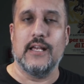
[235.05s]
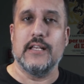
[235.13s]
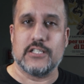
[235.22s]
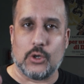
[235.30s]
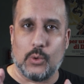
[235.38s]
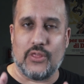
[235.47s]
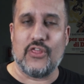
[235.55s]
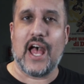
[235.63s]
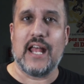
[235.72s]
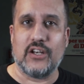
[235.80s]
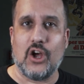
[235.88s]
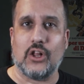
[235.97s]
So with
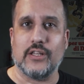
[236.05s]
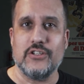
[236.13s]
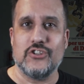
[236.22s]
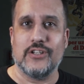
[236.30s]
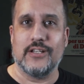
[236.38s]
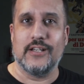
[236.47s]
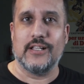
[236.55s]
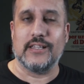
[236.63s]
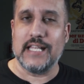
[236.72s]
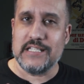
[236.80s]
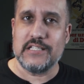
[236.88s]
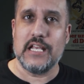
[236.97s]
that knowledge,
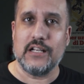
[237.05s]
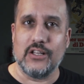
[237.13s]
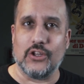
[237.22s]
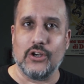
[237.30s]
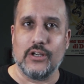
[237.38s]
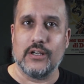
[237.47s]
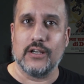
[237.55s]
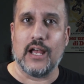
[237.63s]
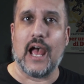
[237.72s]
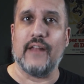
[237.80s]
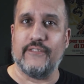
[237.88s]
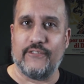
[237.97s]
let's take a look
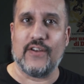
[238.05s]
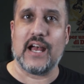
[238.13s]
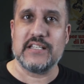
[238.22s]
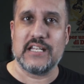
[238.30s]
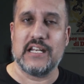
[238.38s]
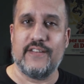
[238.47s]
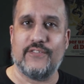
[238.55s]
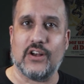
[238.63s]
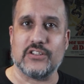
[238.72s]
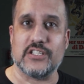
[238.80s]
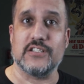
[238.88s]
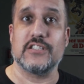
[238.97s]
at Eddie
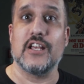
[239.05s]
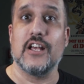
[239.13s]
Felson's